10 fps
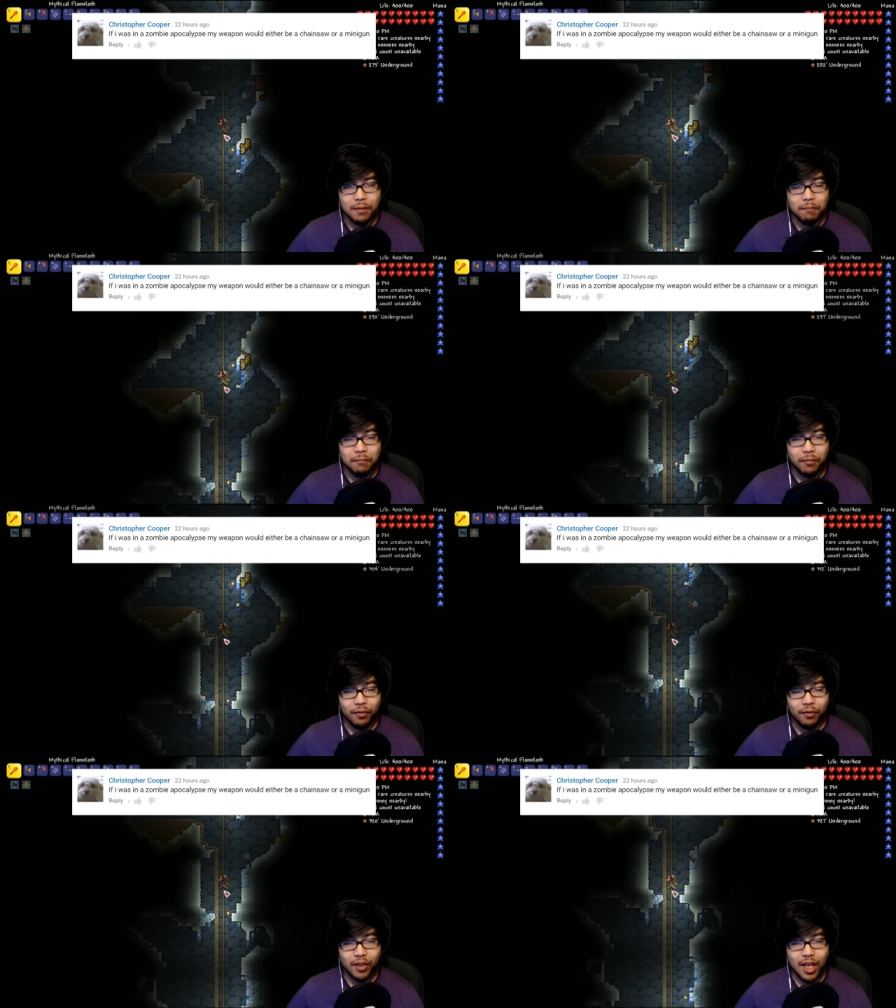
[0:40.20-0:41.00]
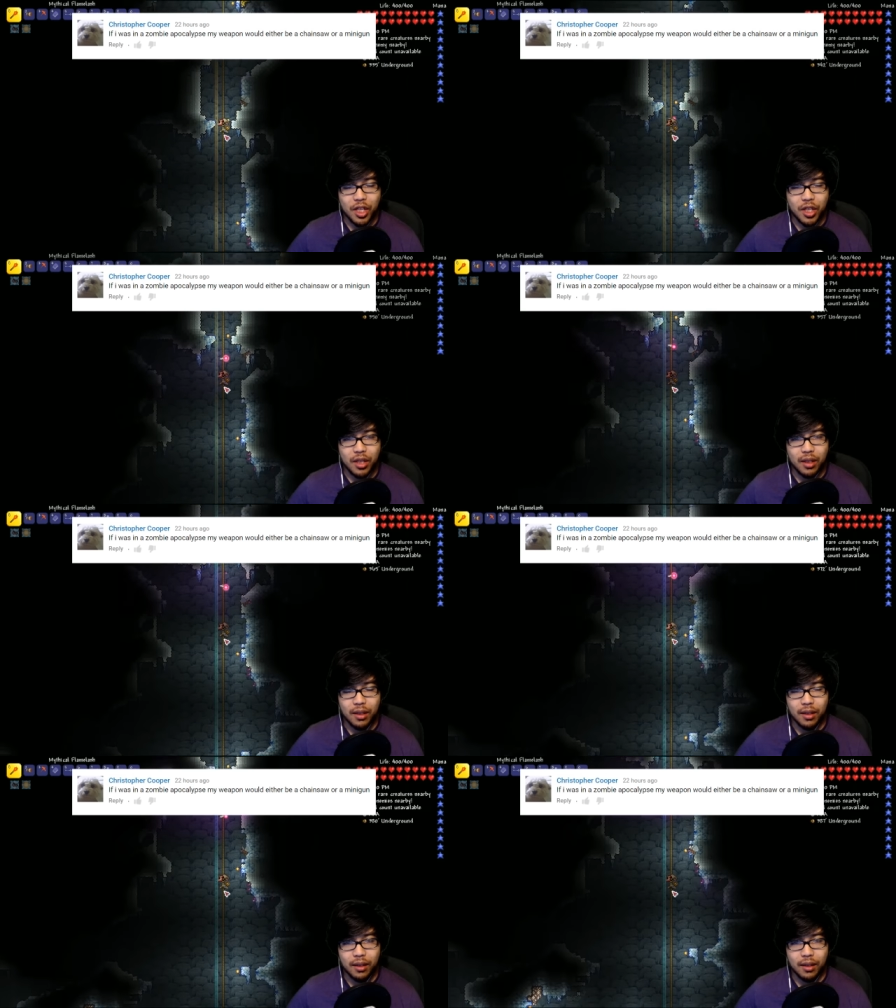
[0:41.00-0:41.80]
flesh
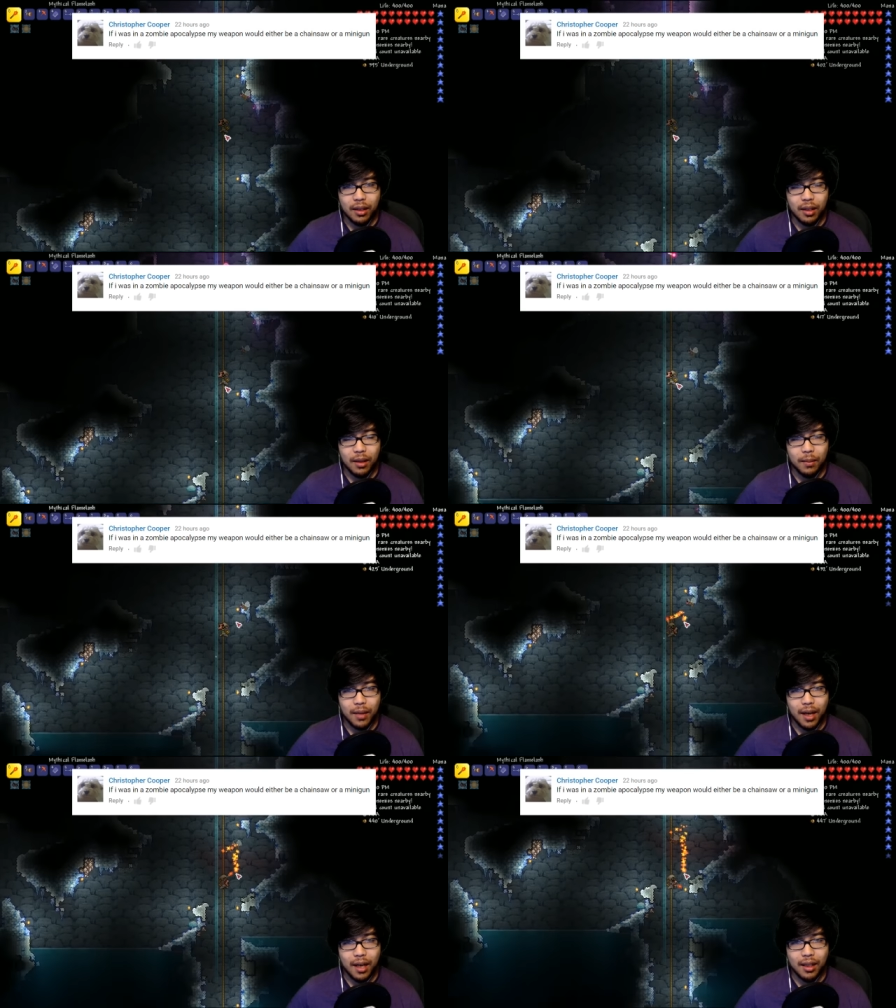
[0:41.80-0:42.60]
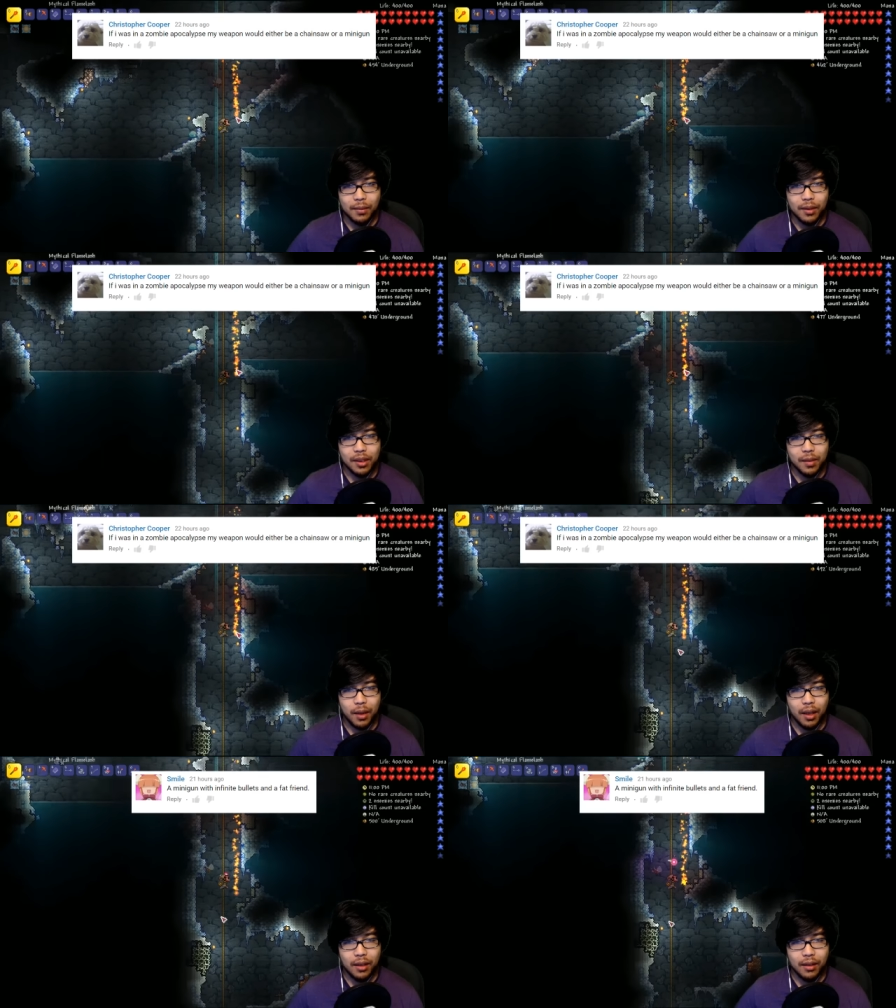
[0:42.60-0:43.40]
um, item to
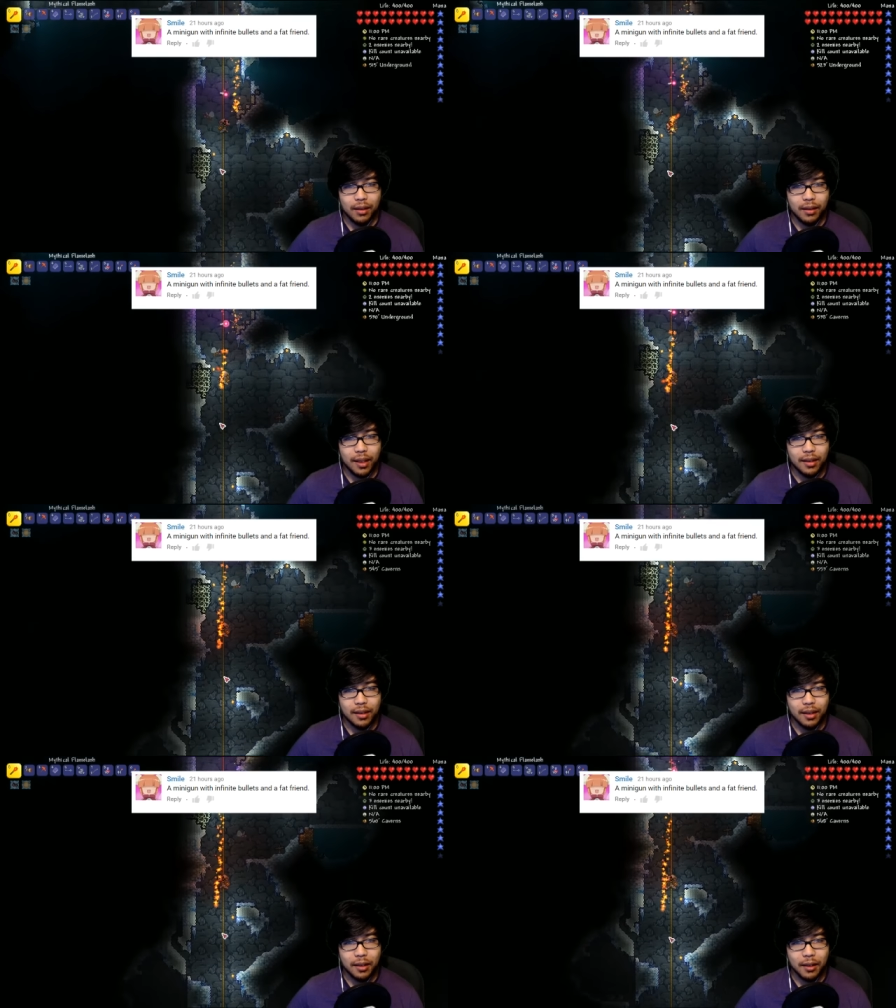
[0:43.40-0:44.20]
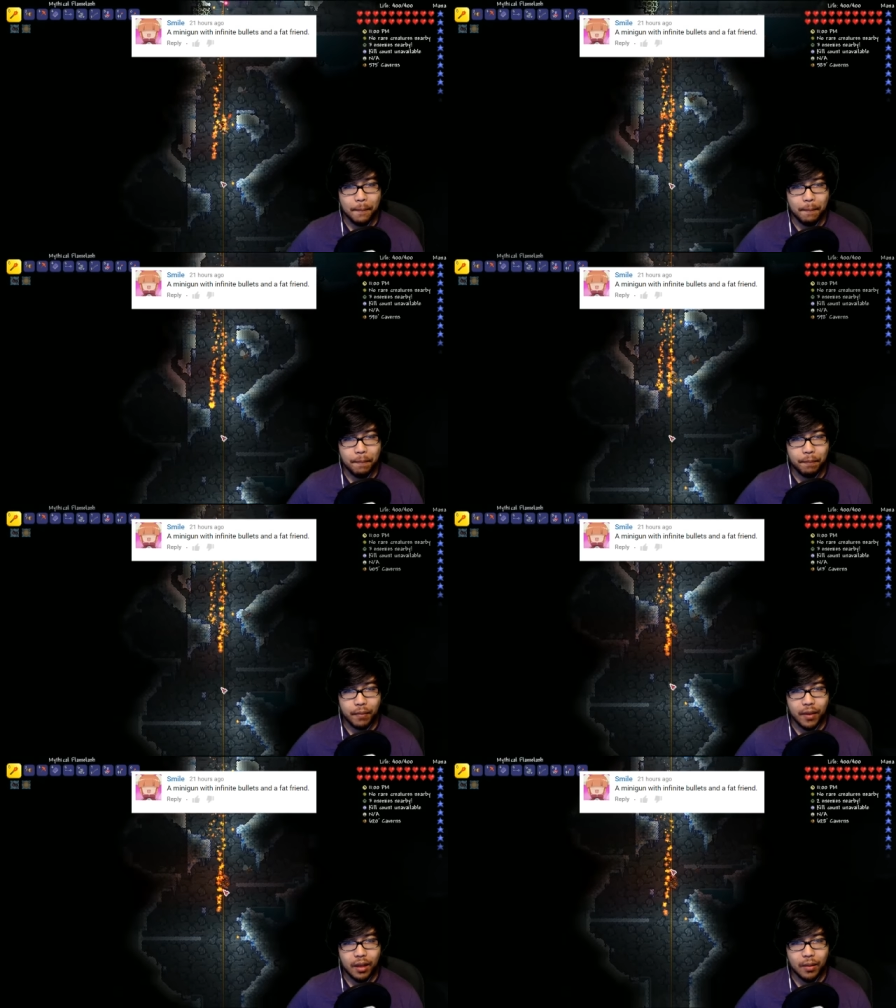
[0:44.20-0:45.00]
spawn, and that's the um,
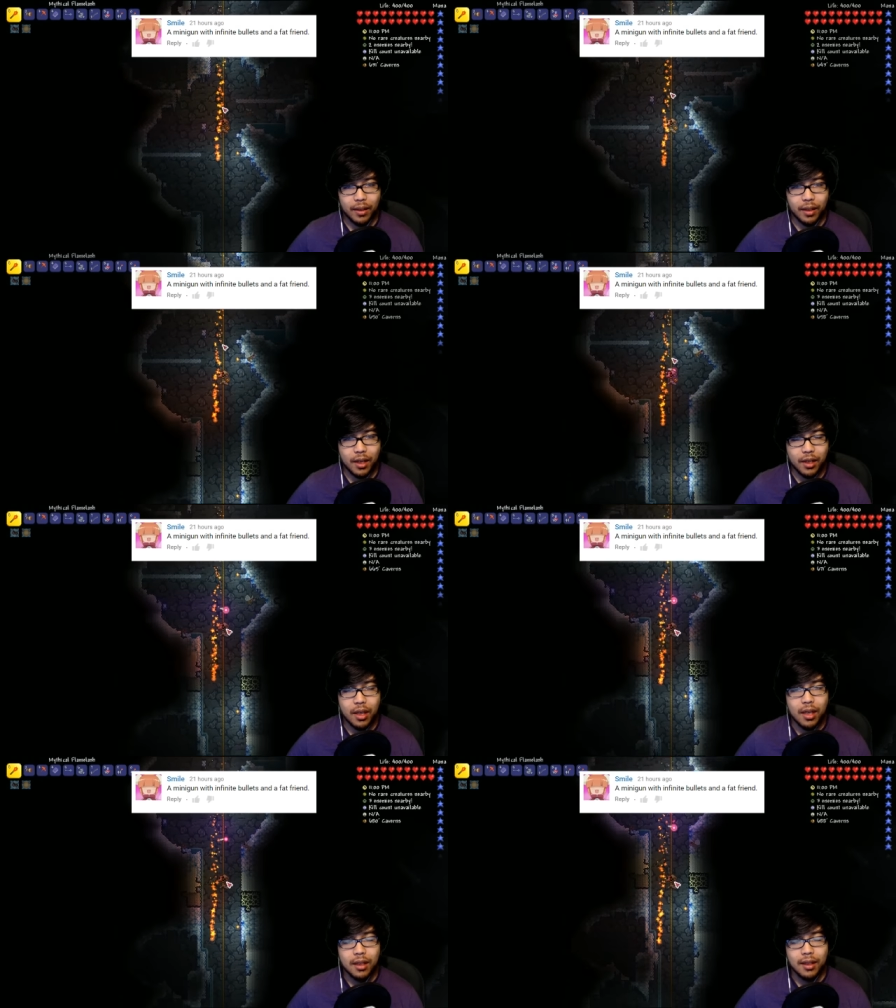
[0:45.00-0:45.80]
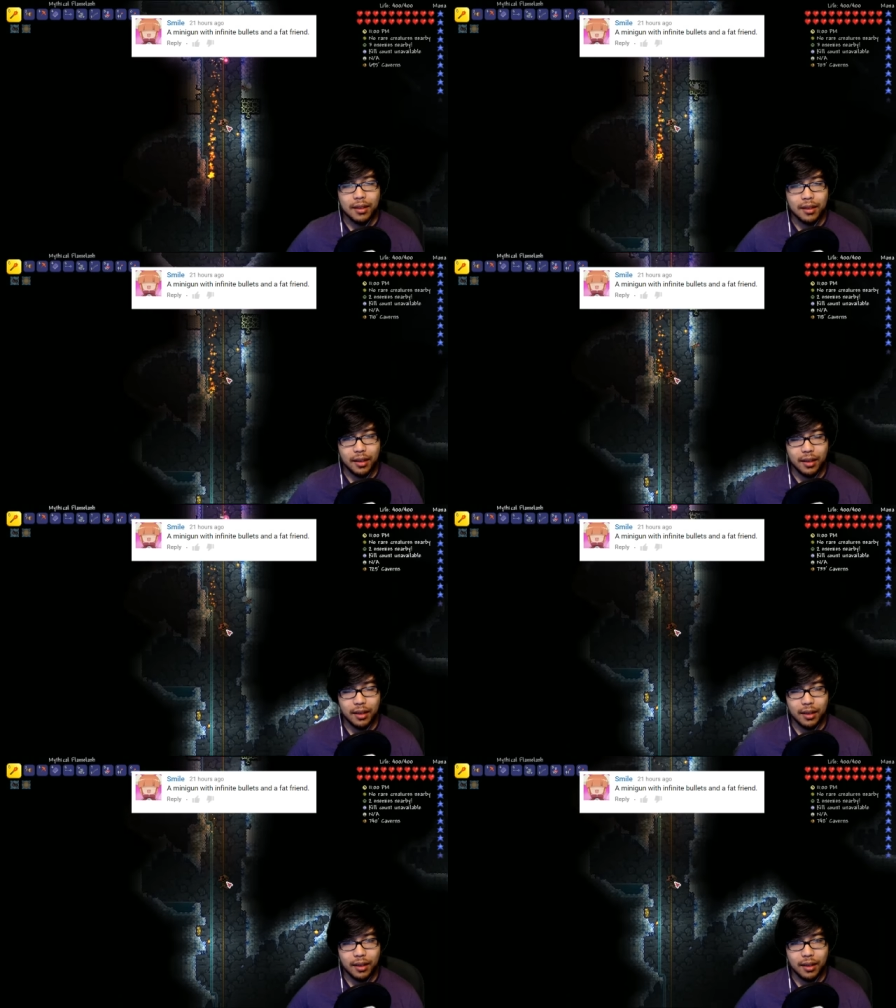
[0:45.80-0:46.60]
oh my gosh, that's
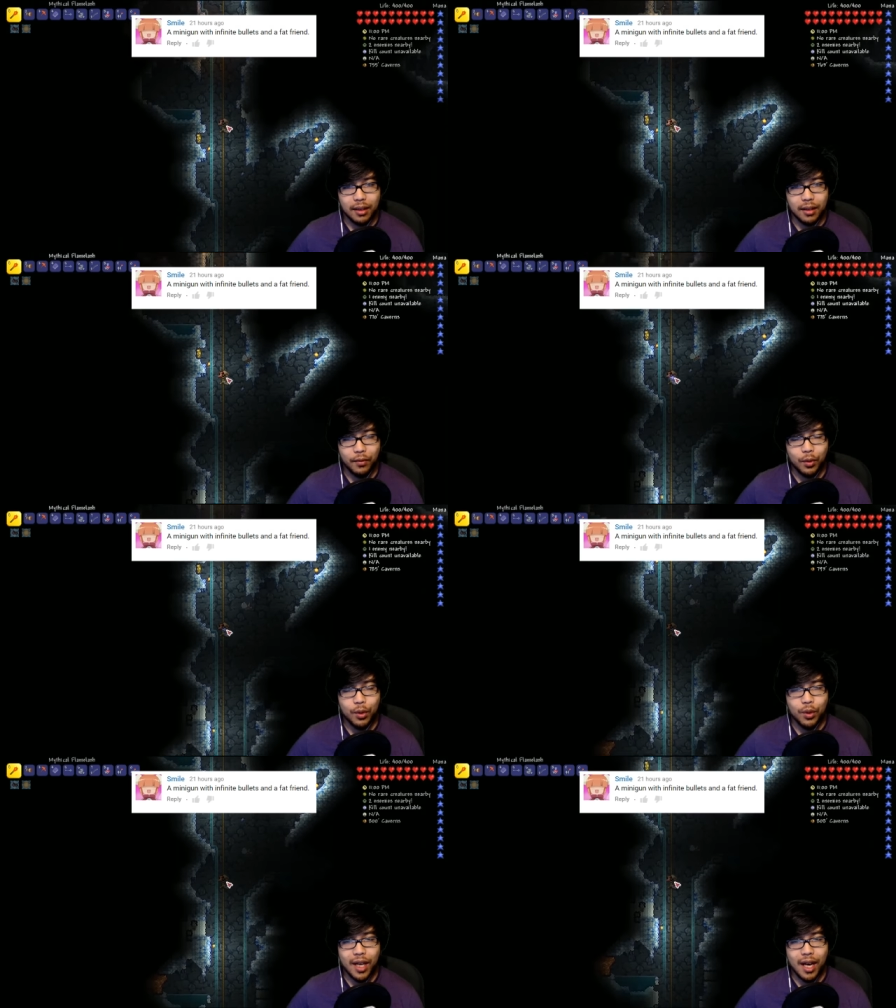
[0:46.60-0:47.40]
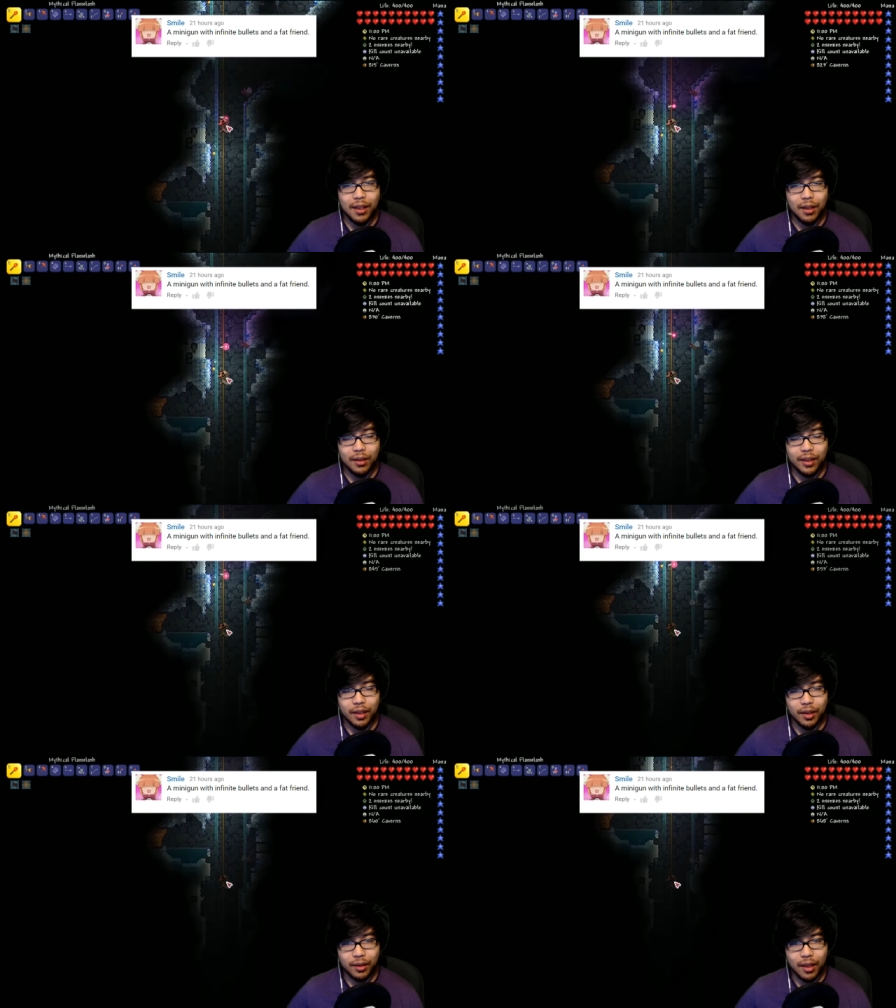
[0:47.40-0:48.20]
the uh, voodoo guide doll in the
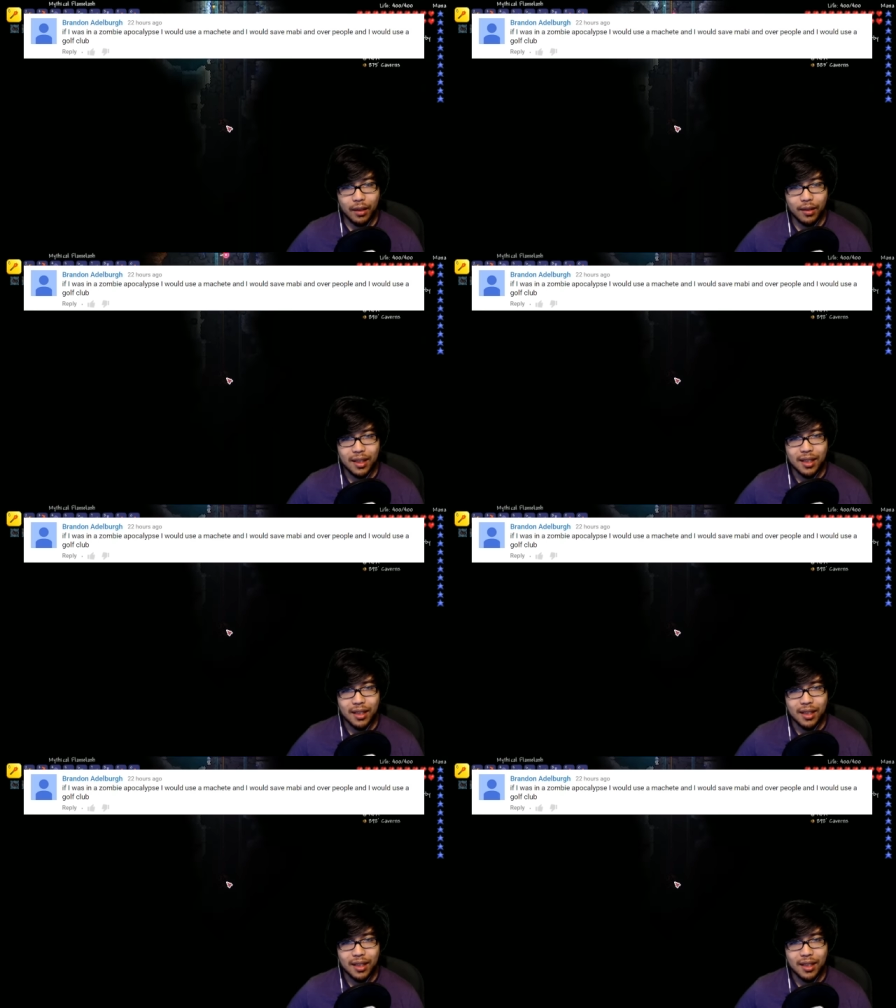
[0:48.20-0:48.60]
underground.